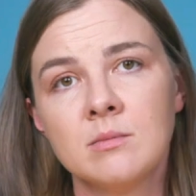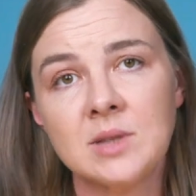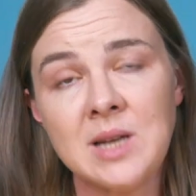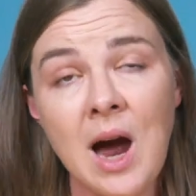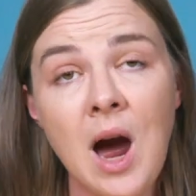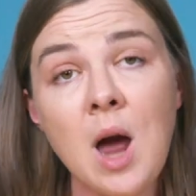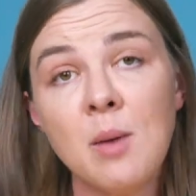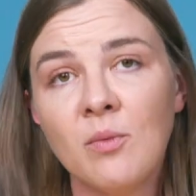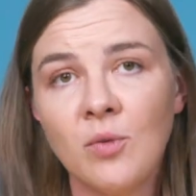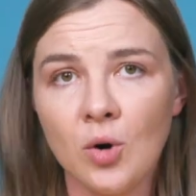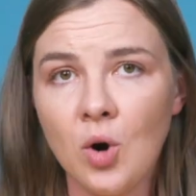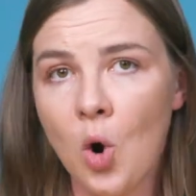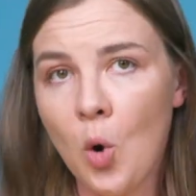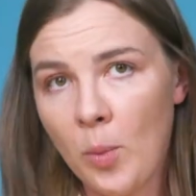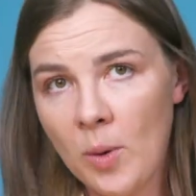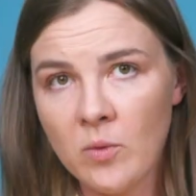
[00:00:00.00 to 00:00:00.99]
time
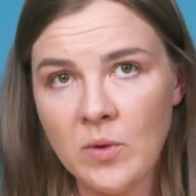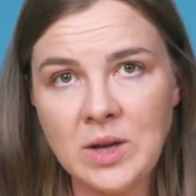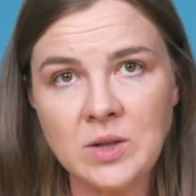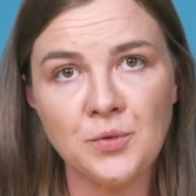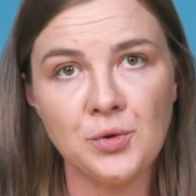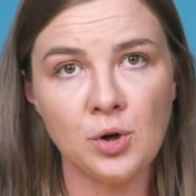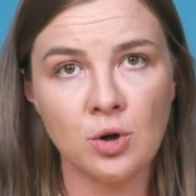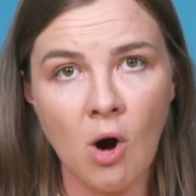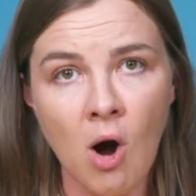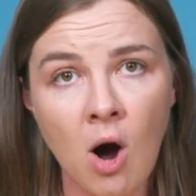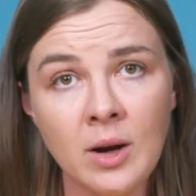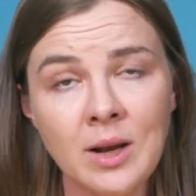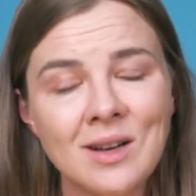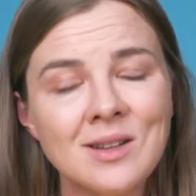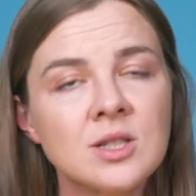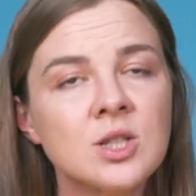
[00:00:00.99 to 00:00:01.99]
for open rates for your
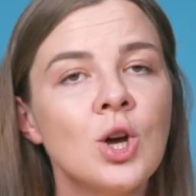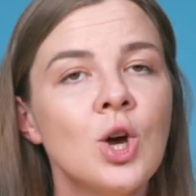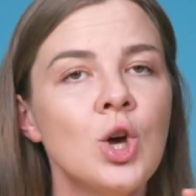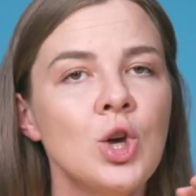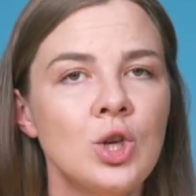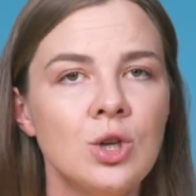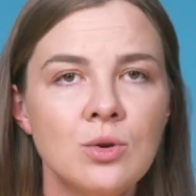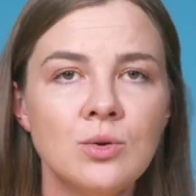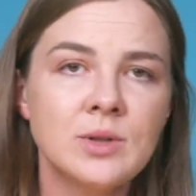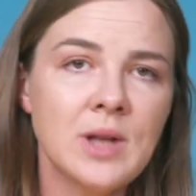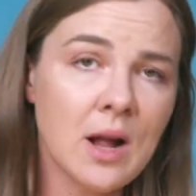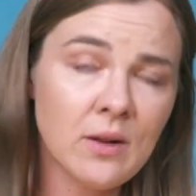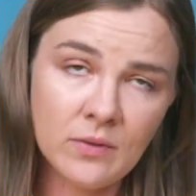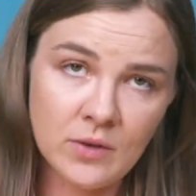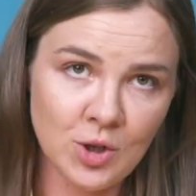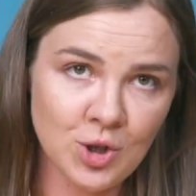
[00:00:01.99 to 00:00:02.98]
audience, use
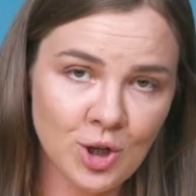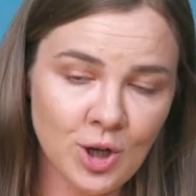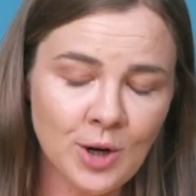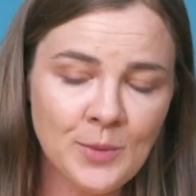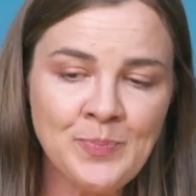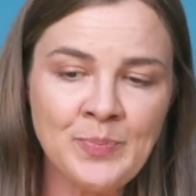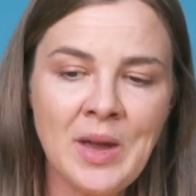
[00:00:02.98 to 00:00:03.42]
that feature.